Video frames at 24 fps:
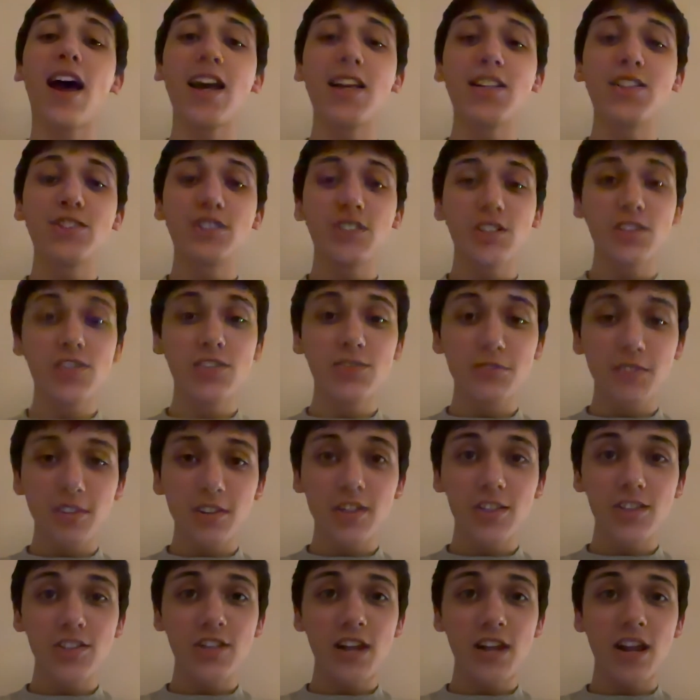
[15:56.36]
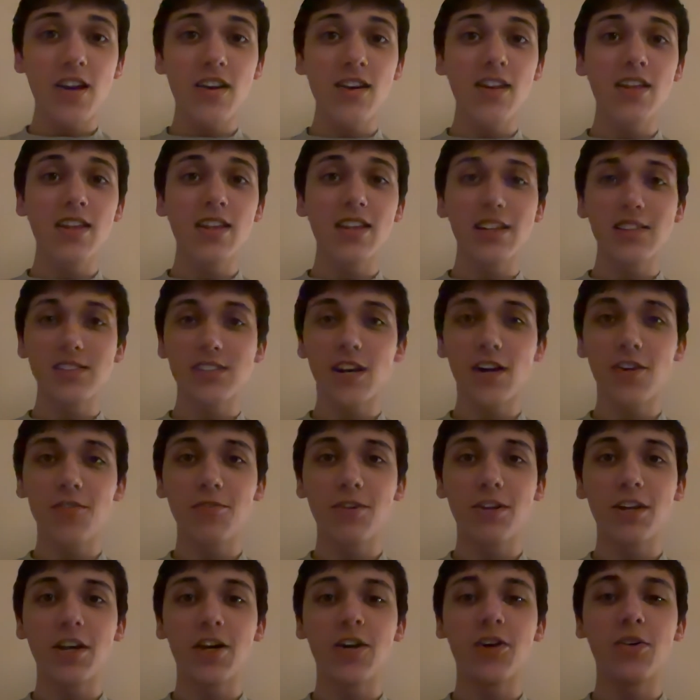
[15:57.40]
I just finished editing the entire
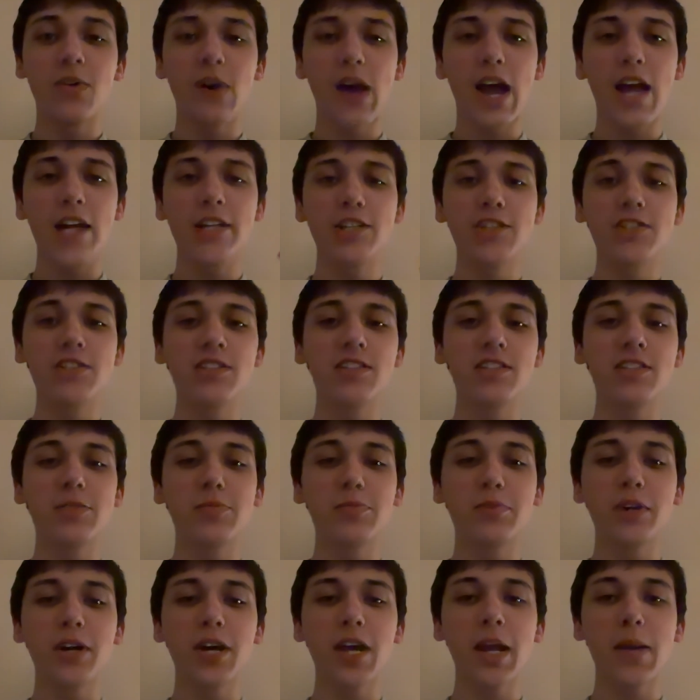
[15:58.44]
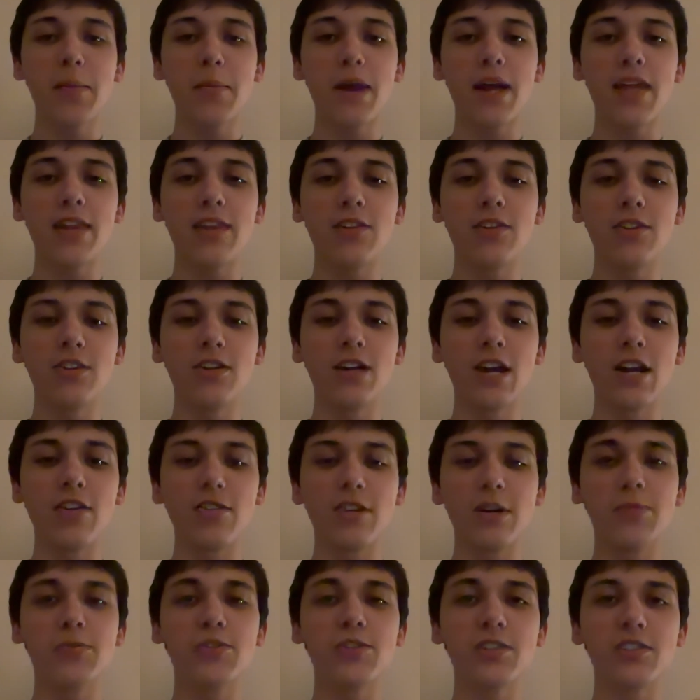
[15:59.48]
video. I just need to put in my little
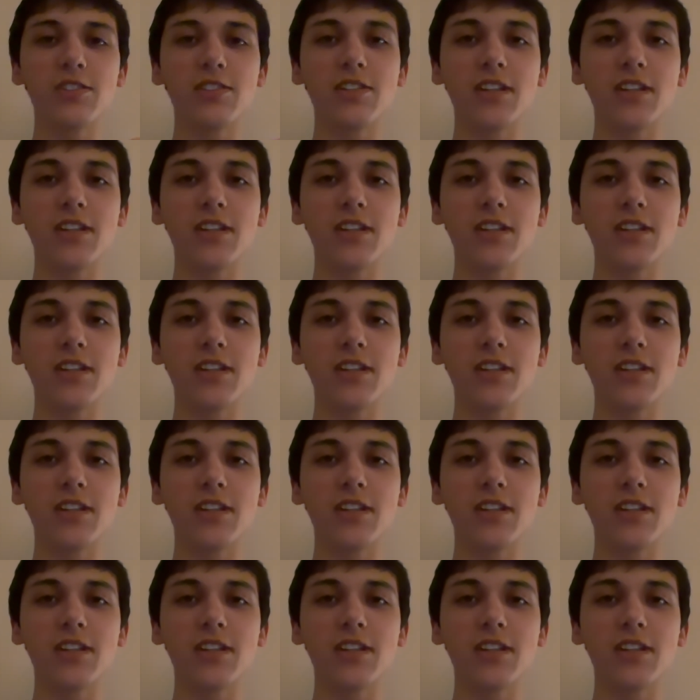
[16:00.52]
interruptions